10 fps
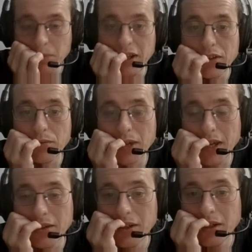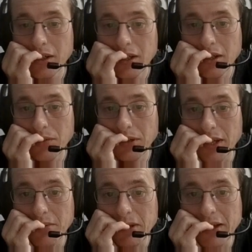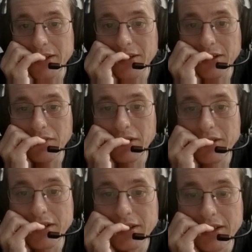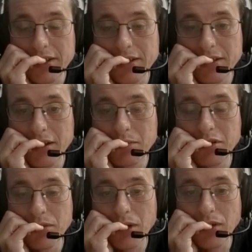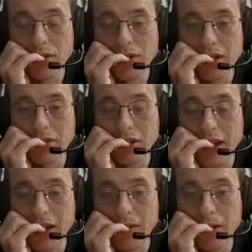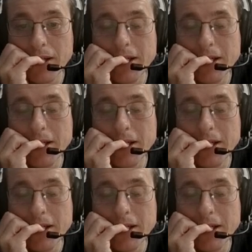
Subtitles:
But either way, we gotta max out defense at least up to our current level now.